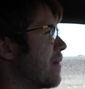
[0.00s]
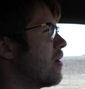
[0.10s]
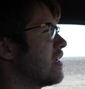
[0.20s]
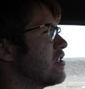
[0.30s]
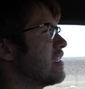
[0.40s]
they
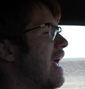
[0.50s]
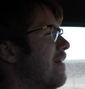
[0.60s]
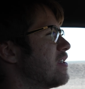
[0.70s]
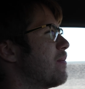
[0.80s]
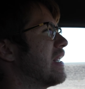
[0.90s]
want to just
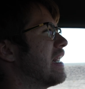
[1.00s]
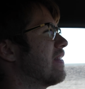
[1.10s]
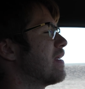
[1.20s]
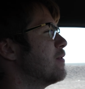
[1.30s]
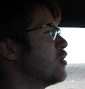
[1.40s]
have something to
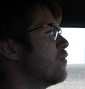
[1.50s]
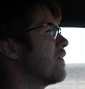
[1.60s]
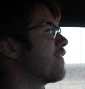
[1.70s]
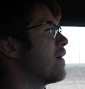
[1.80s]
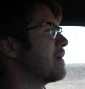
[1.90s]
get them to
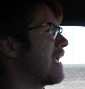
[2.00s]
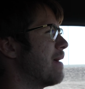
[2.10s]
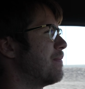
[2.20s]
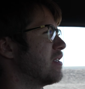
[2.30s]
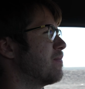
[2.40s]
and from campus,